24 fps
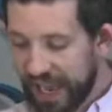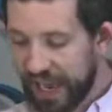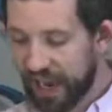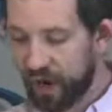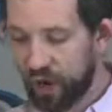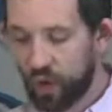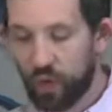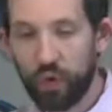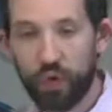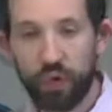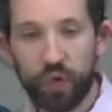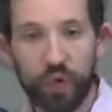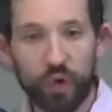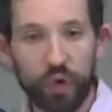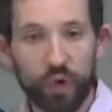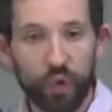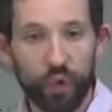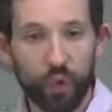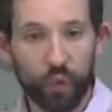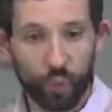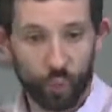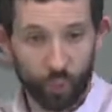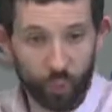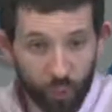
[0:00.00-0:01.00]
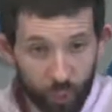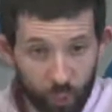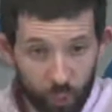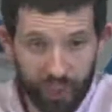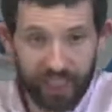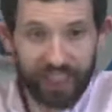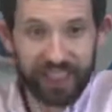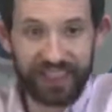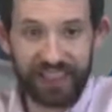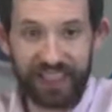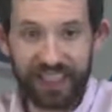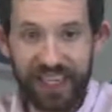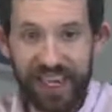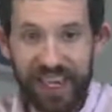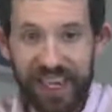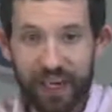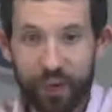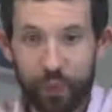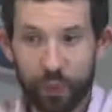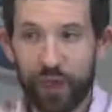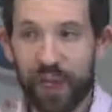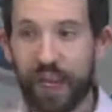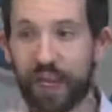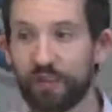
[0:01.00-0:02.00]
now we're raised
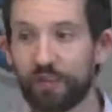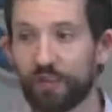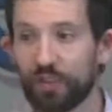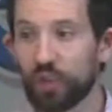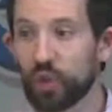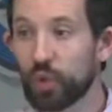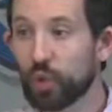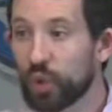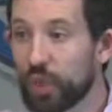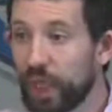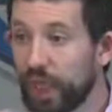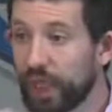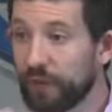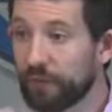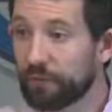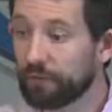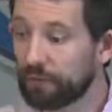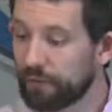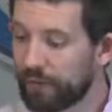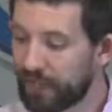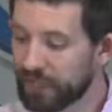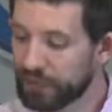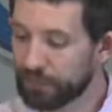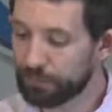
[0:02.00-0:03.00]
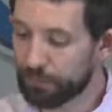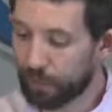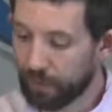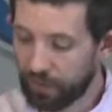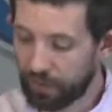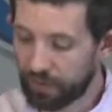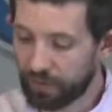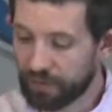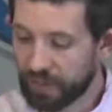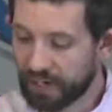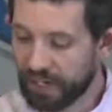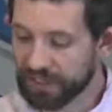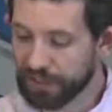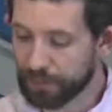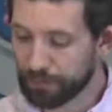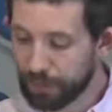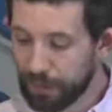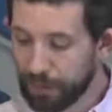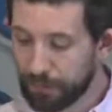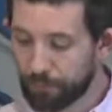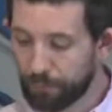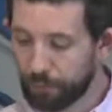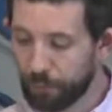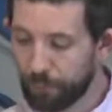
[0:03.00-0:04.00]
again. We have new life as part of God's
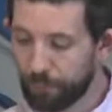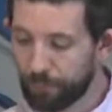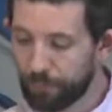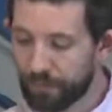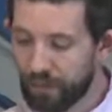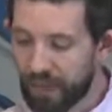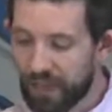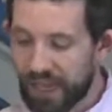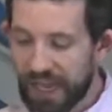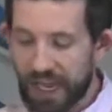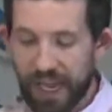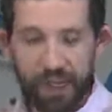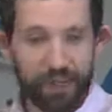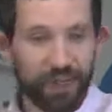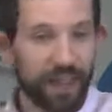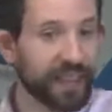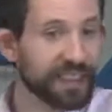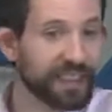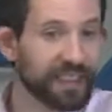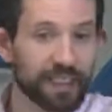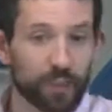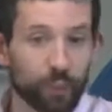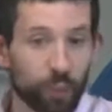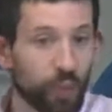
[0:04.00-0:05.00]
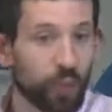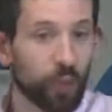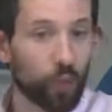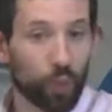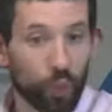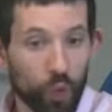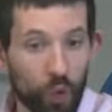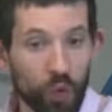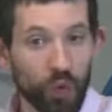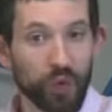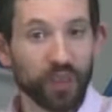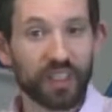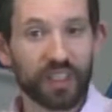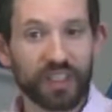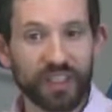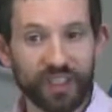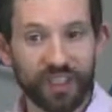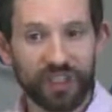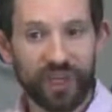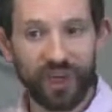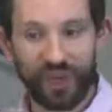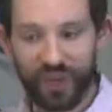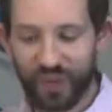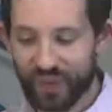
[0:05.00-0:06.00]
people. That's what rolling
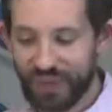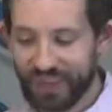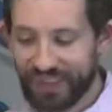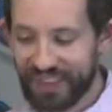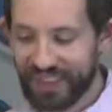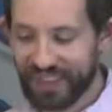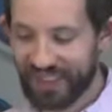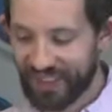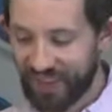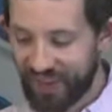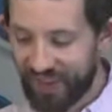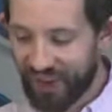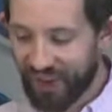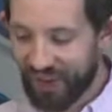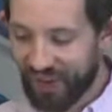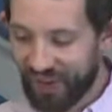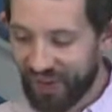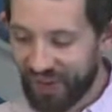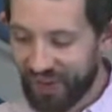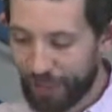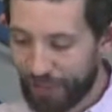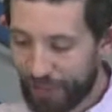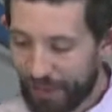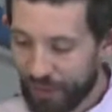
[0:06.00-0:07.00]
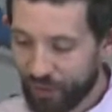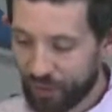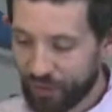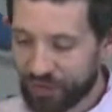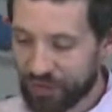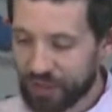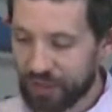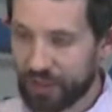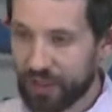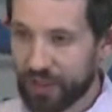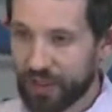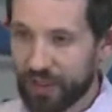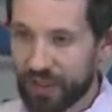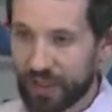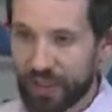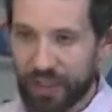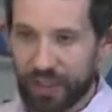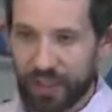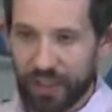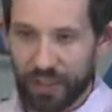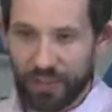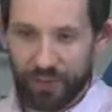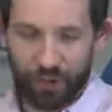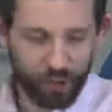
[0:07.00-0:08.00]
stones is all about.
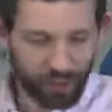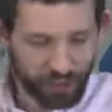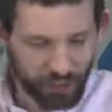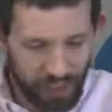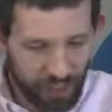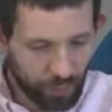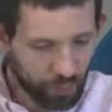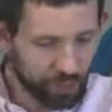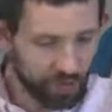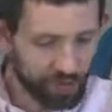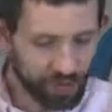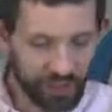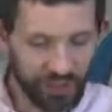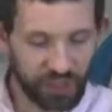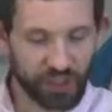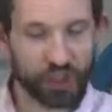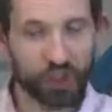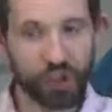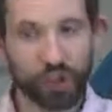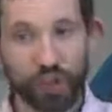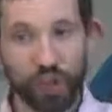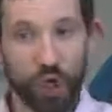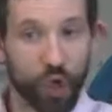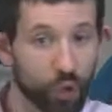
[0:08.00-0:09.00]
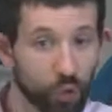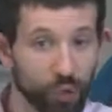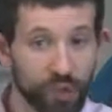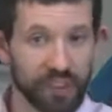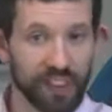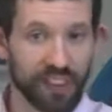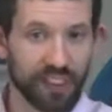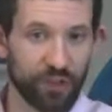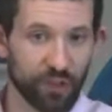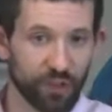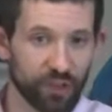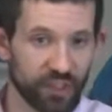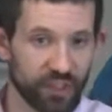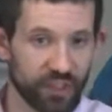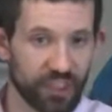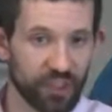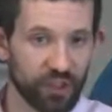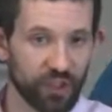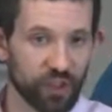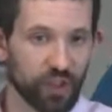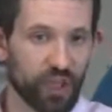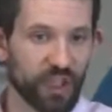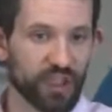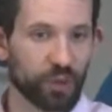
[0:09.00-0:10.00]
There's not really stones that you
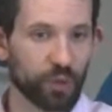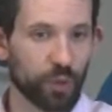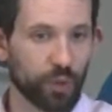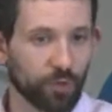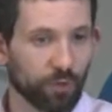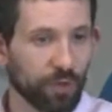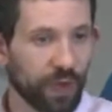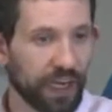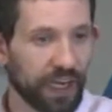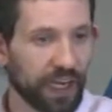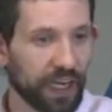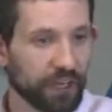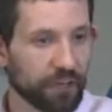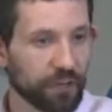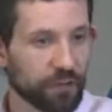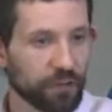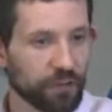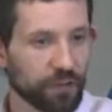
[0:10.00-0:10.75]
see in Joshua 5,